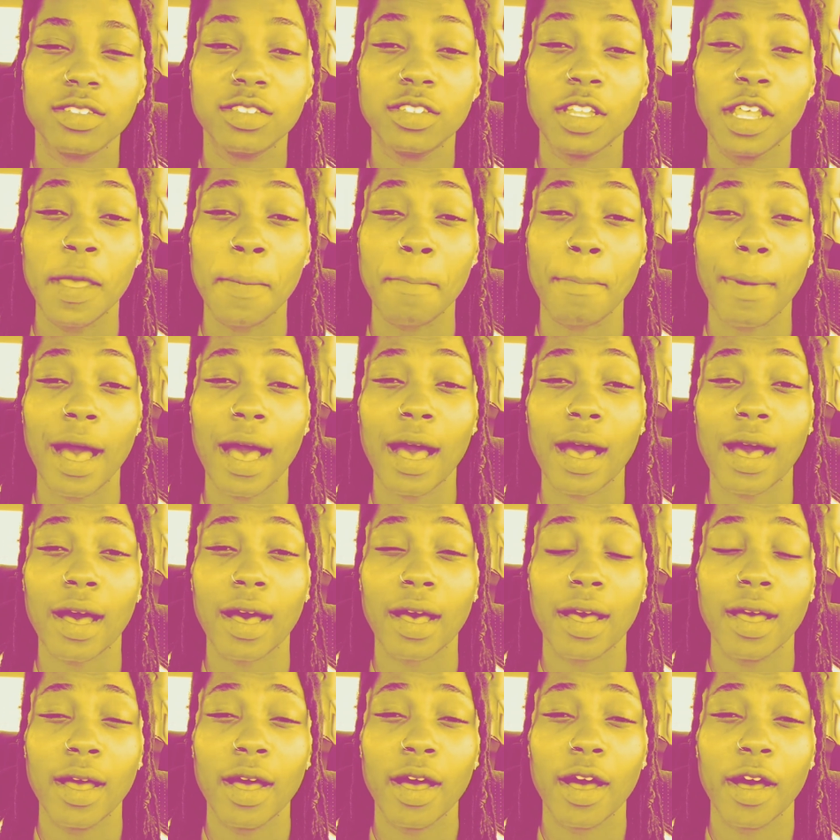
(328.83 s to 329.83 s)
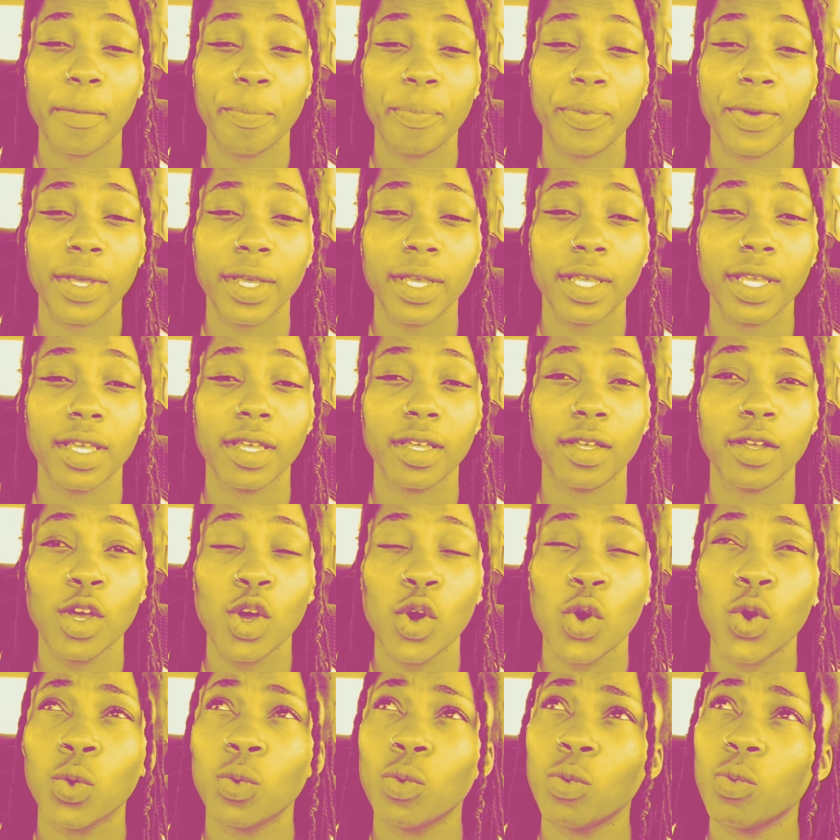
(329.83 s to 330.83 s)
in my opinion,
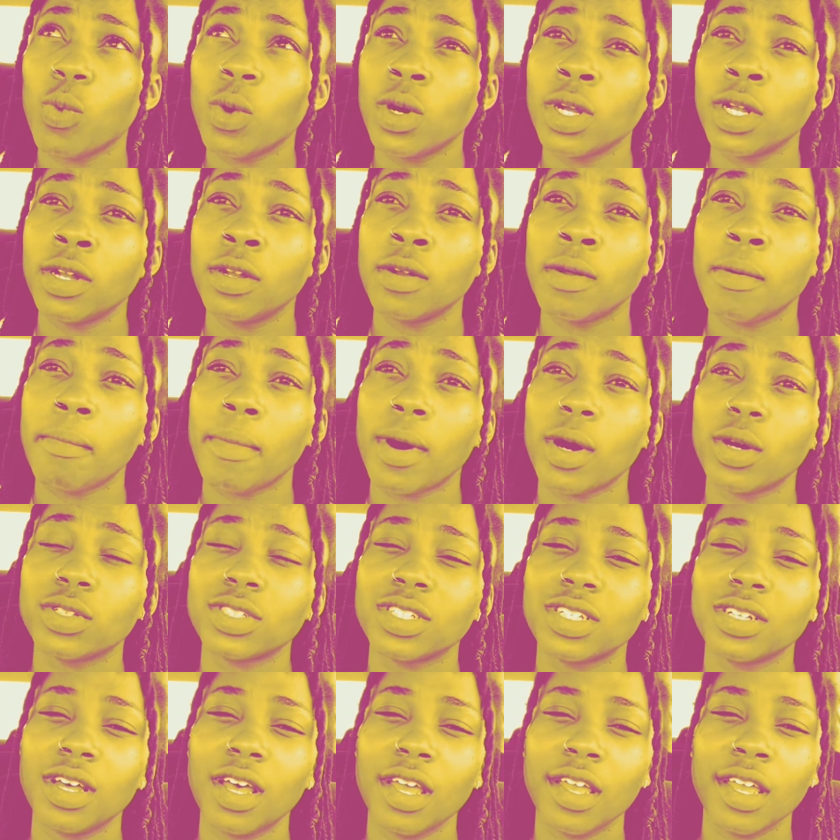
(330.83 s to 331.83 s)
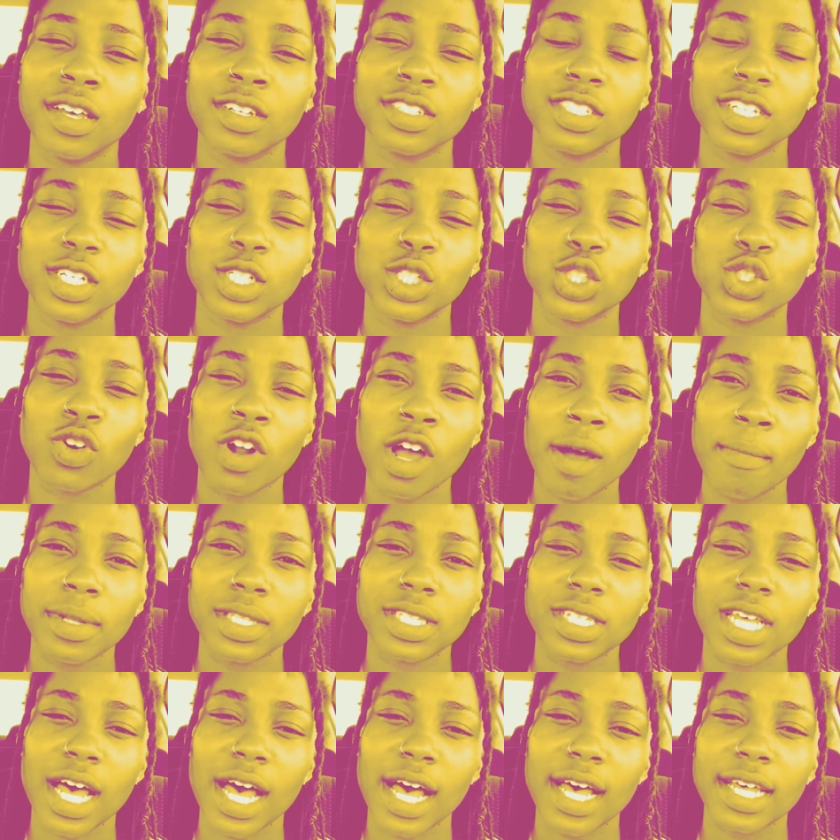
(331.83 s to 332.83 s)
one of the most, I ain't gonna say
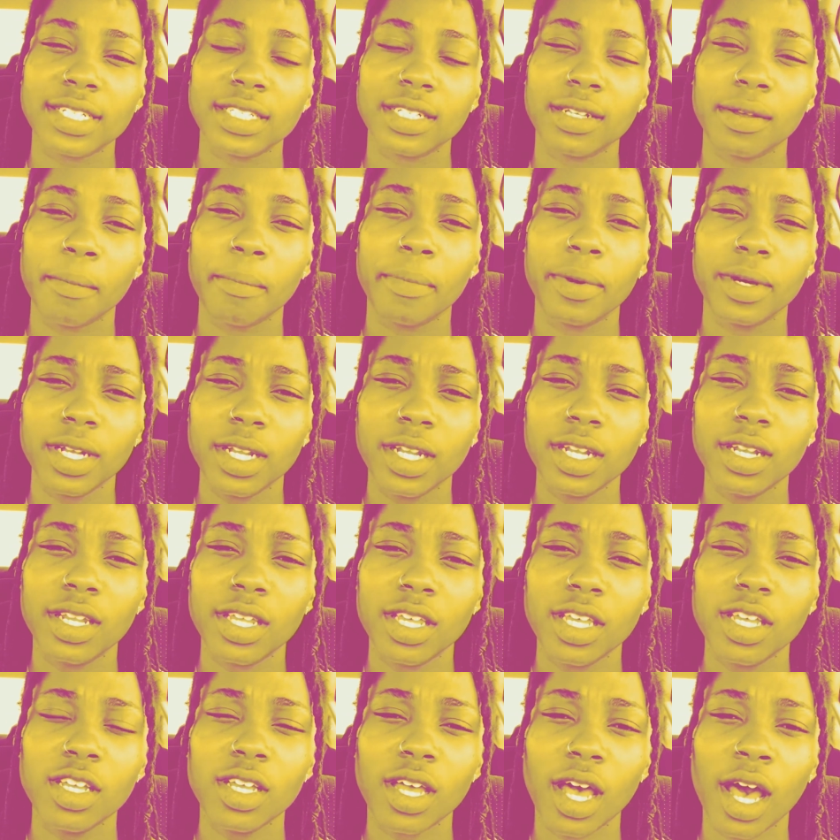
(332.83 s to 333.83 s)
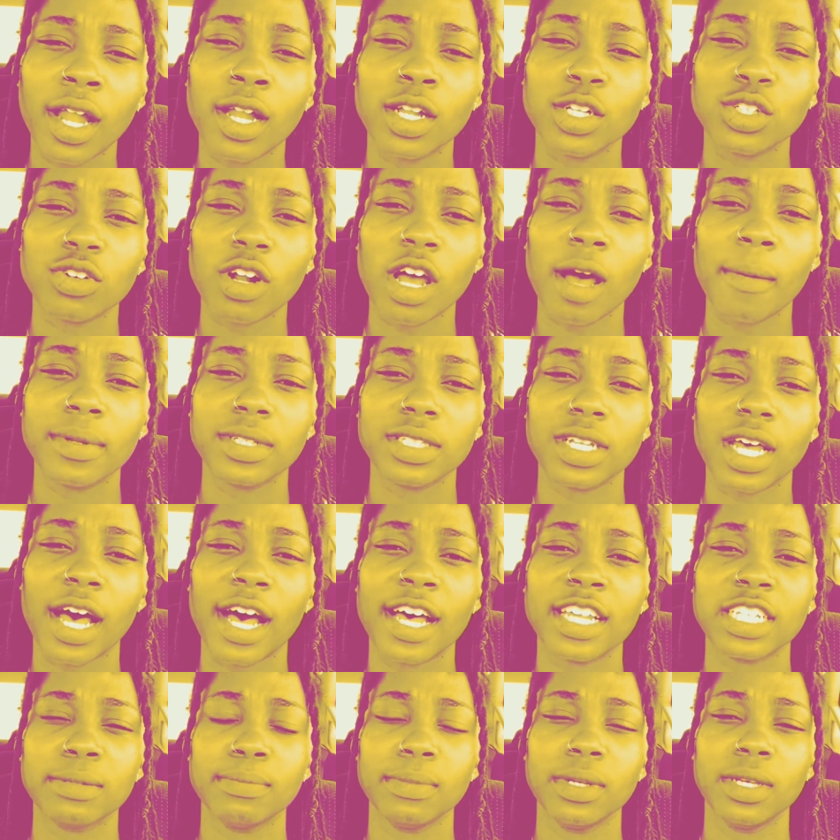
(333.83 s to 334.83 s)
traumatizing, but it did kind of
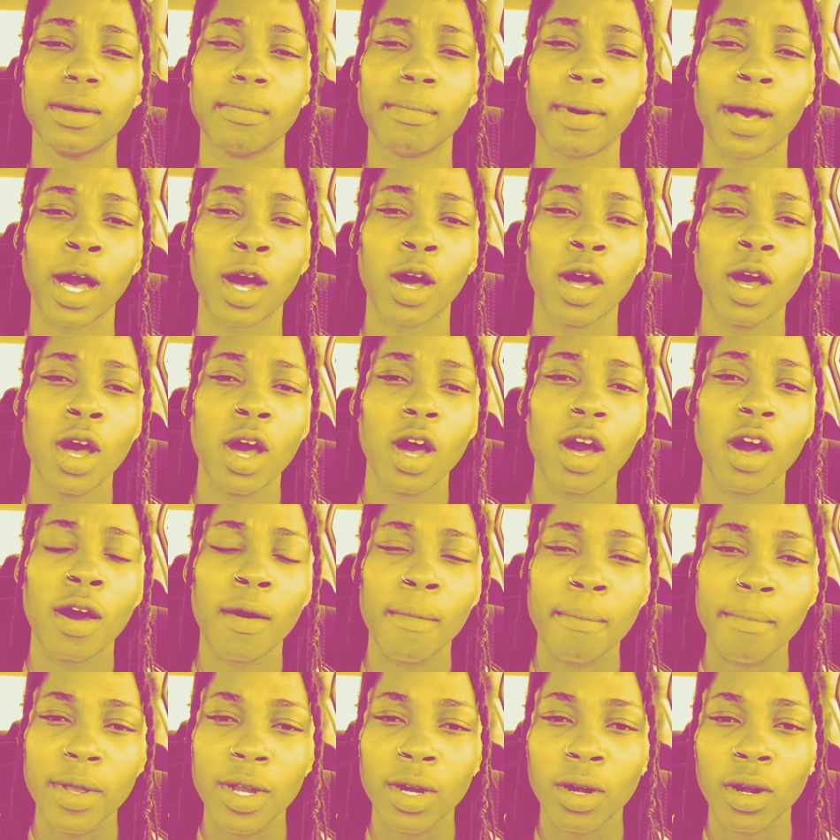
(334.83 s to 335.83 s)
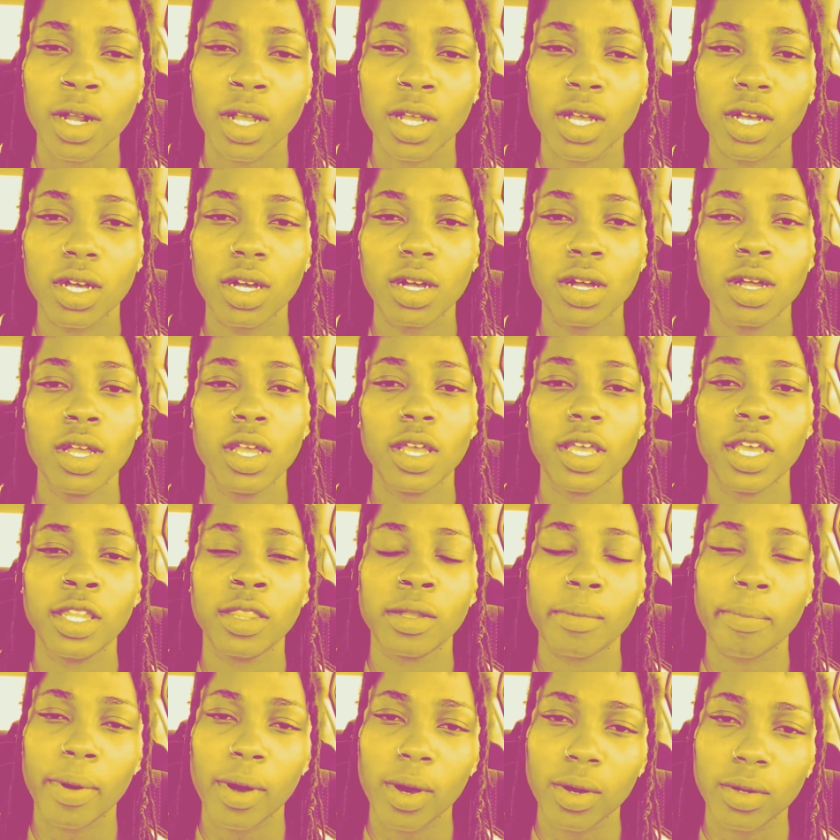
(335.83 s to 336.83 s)
traumatize me about America and
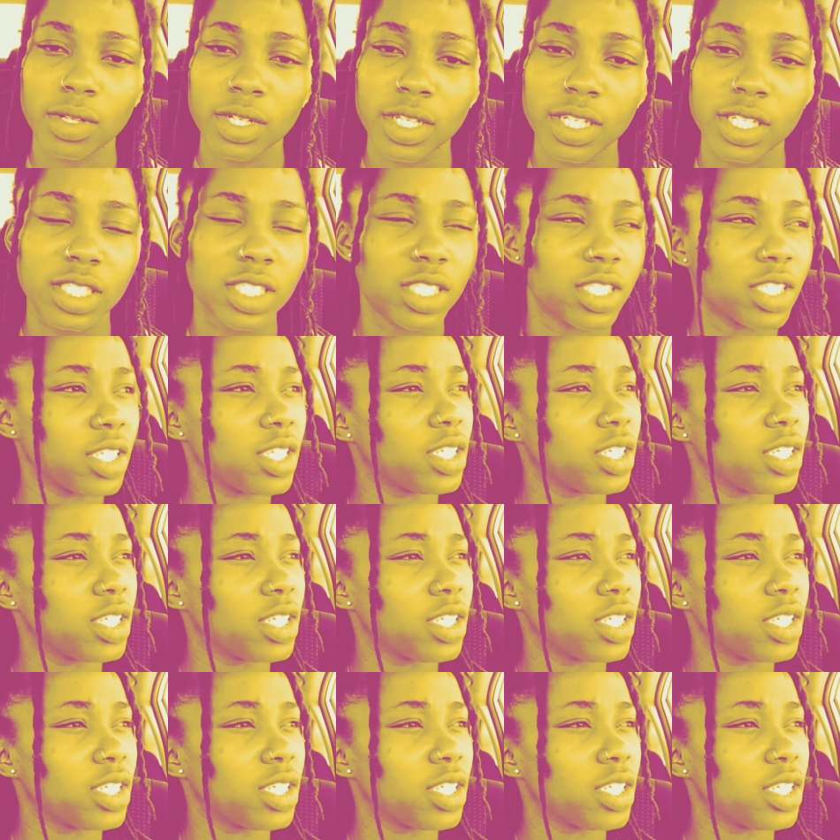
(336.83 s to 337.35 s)
the police and